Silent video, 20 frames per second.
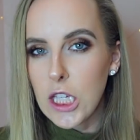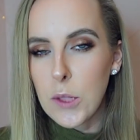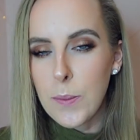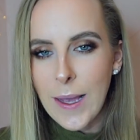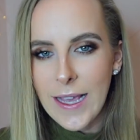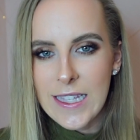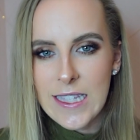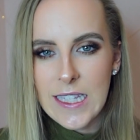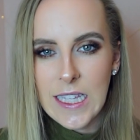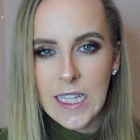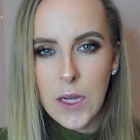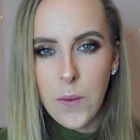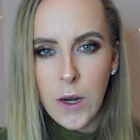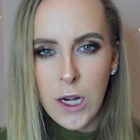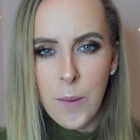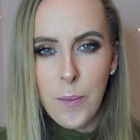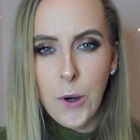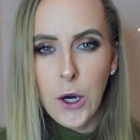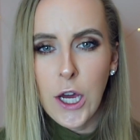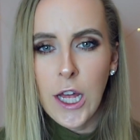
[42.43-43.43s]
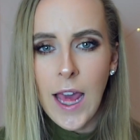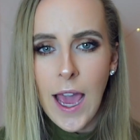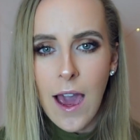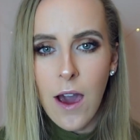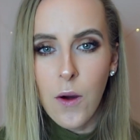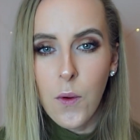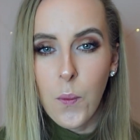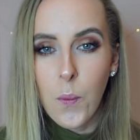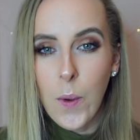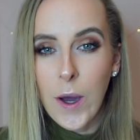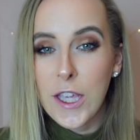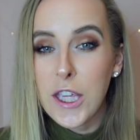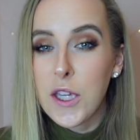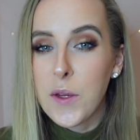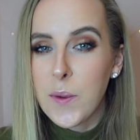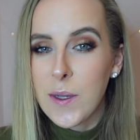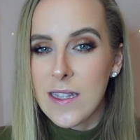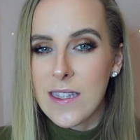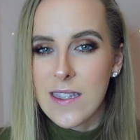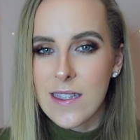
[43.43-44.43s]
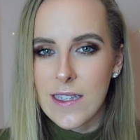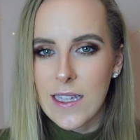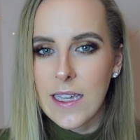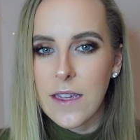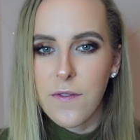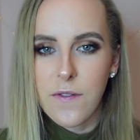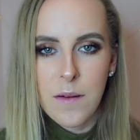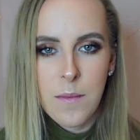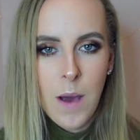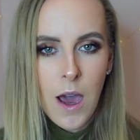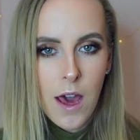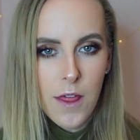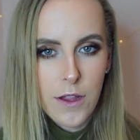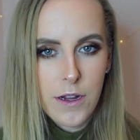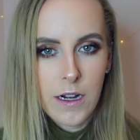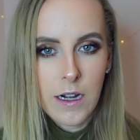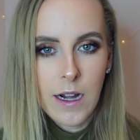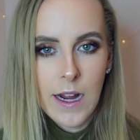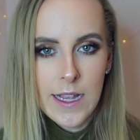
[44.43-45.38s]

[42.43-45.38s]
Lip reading: You basically want to put out what you would see from other